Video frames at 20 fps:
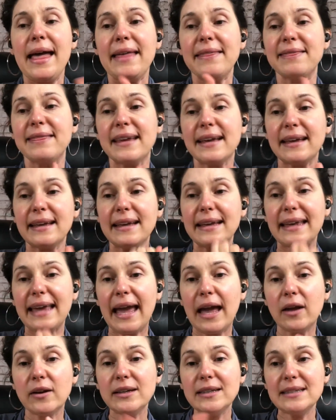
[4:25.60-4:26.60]
The
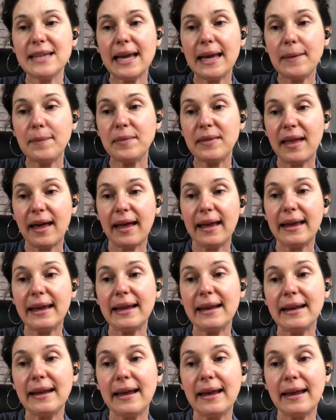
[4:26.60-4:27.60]
Countertime
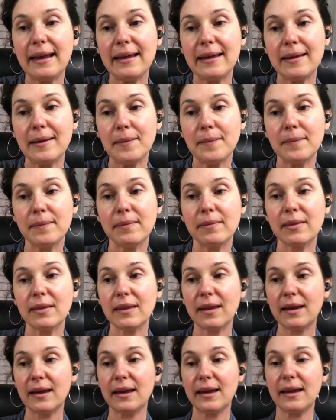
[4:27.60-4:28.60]
line
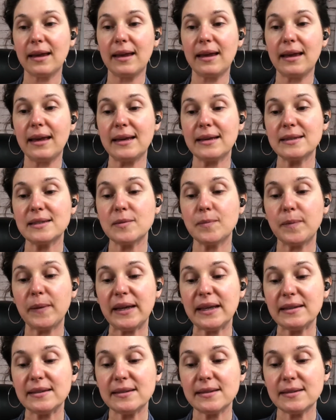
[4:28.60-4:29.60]
is
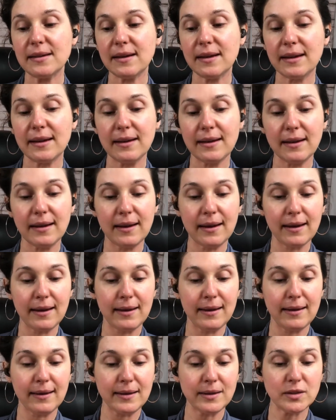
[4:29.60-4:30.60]
based on
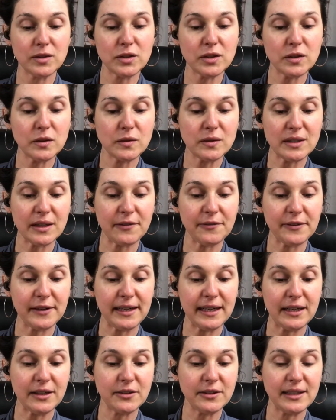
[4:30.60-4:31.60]
two different
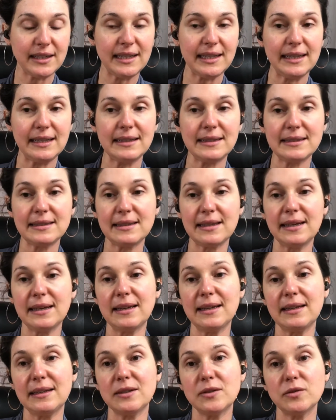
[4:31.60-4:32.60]
ingredients that
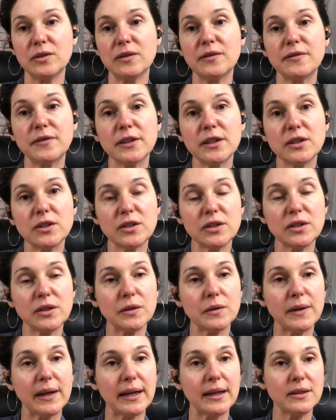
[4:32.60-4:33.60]
is referred to
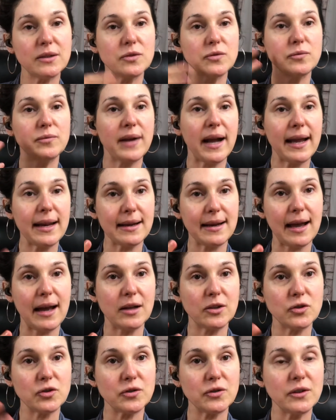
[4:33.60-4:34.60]
as Ret
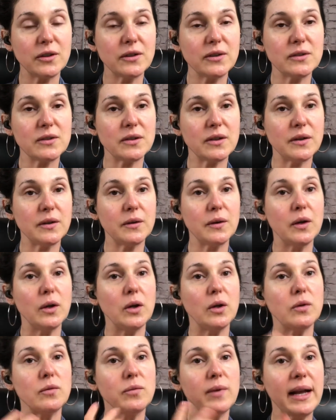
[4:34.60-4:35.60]
Natural. So
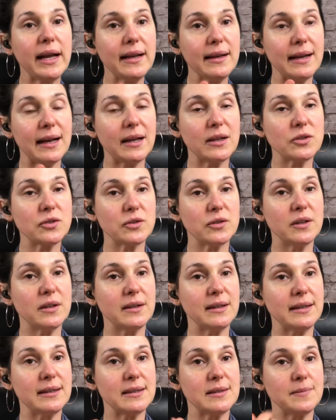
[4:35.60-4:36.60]
Ret Natural
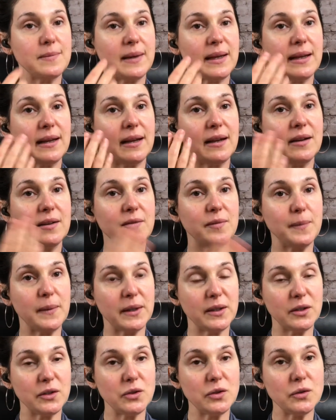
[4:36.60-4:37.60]
is made out of
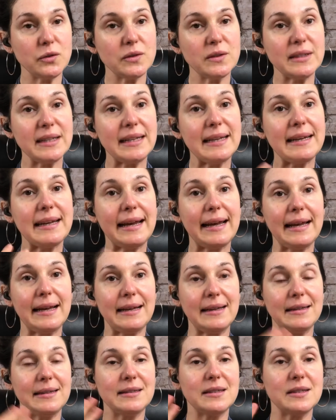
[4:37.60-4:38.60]
bacchuli
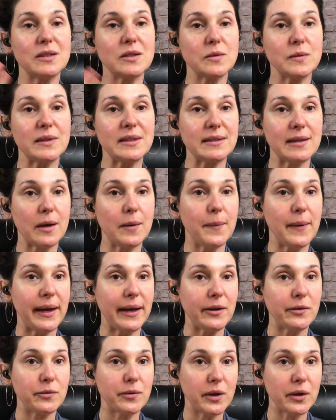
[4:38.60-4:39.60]
and Swiss
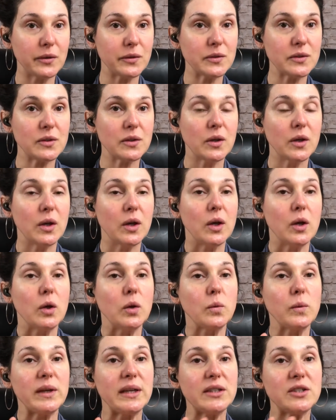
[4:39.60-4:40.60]
Alpine Rose,
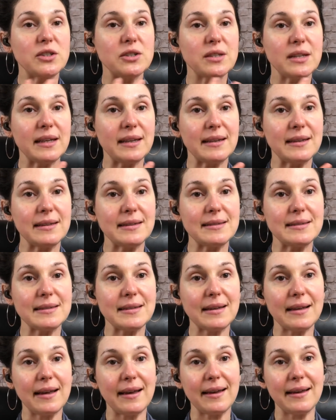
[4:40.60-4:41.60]
which is
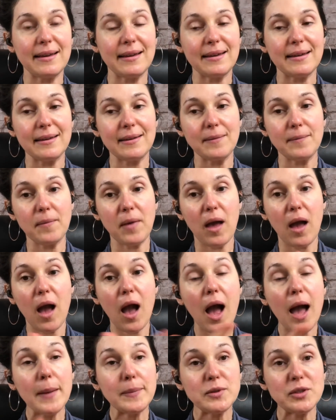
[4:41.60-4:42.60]
an
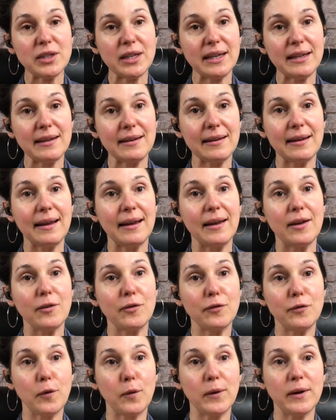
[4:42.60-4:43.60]
option
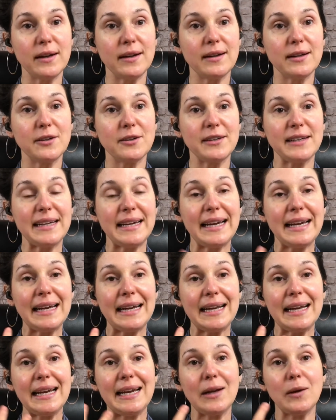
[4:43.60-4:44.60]
for
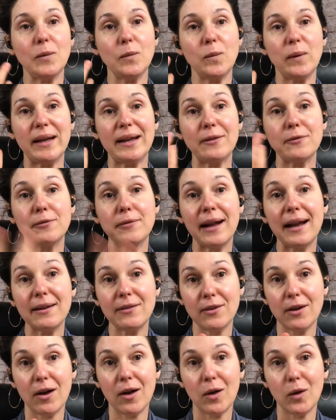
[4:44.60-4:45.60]
creating what
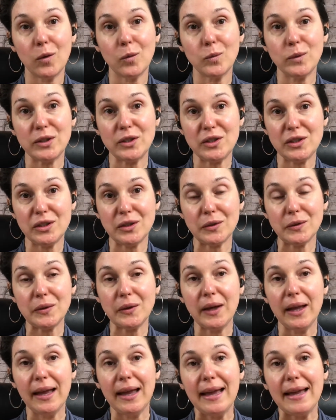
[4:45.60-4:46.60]
retinol would do.
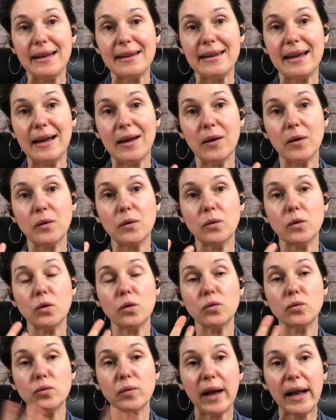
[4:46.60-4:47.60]
Now,
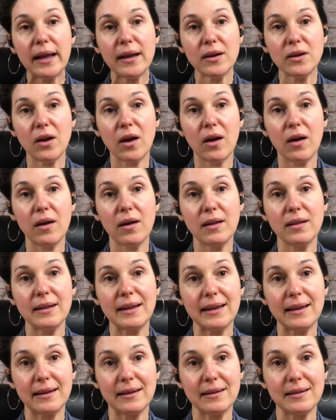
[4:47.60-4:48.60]
retinol
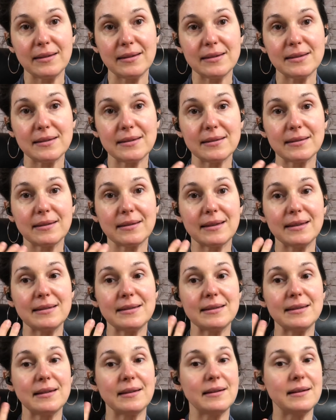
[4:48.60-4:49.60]
is
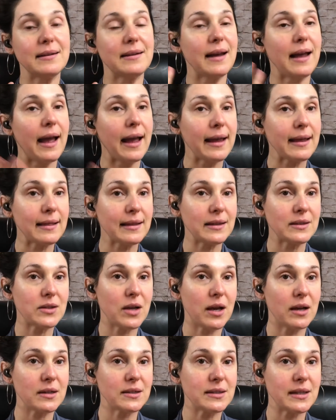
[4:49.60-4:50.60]
considered highly
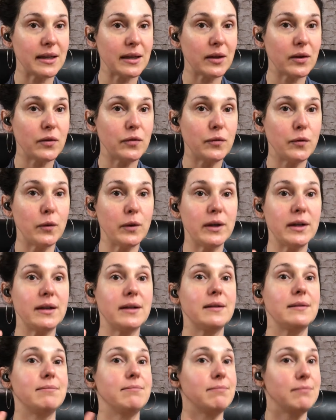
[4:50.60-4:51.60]
toxic
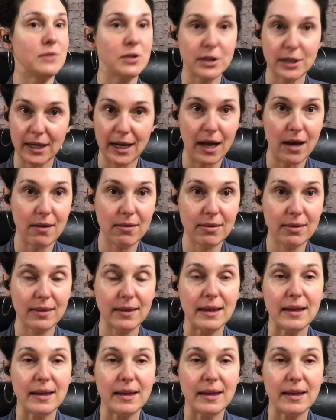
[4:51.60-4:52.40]
for your health.